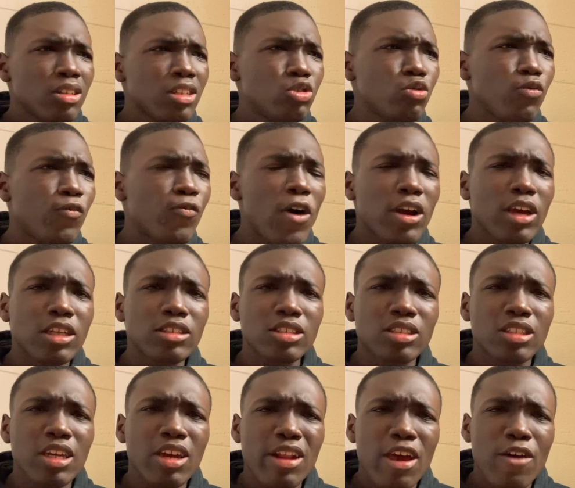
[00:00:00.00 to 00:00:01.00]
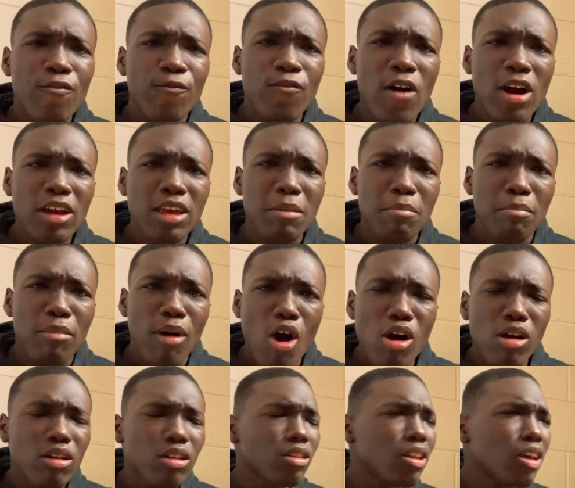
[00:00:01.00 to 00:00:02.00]
Did you fucking just hear that fucking
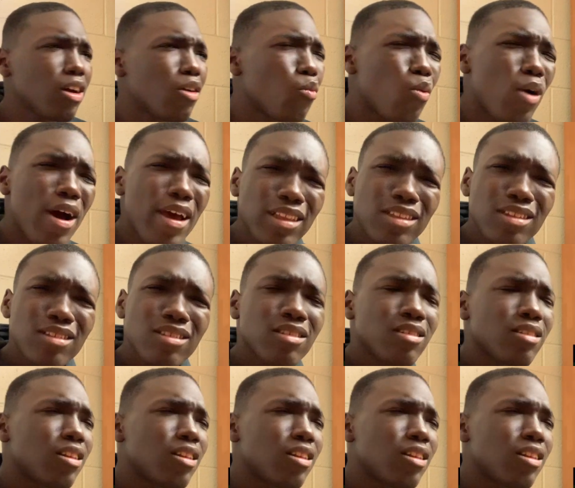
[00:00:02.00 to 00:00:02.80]
bop? Nigga, what?